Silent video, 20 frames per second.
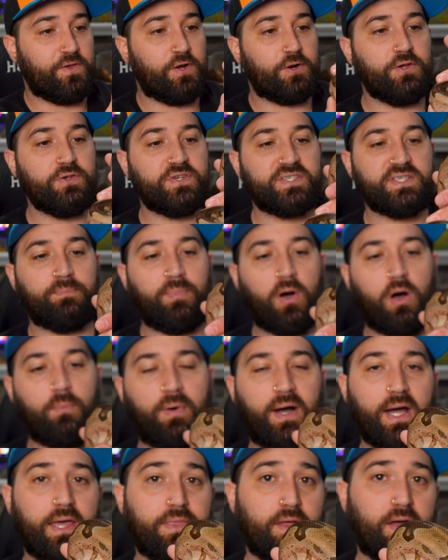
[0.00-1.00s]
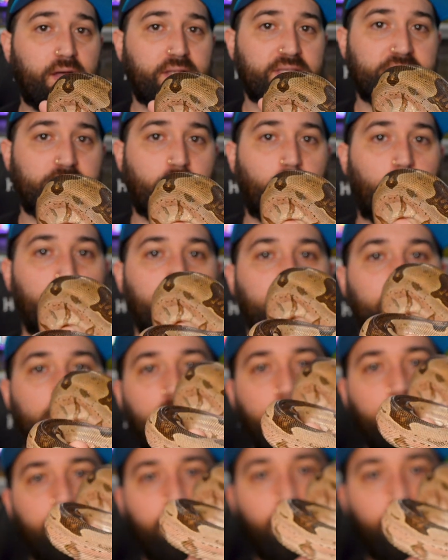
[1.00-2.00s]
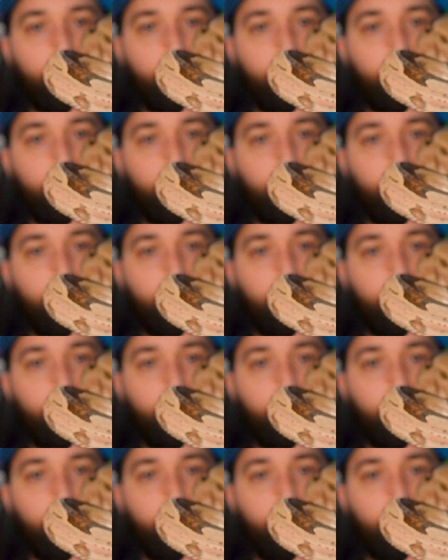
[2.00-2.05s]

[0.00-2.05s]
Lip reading: you're used to ball pythons coiling up,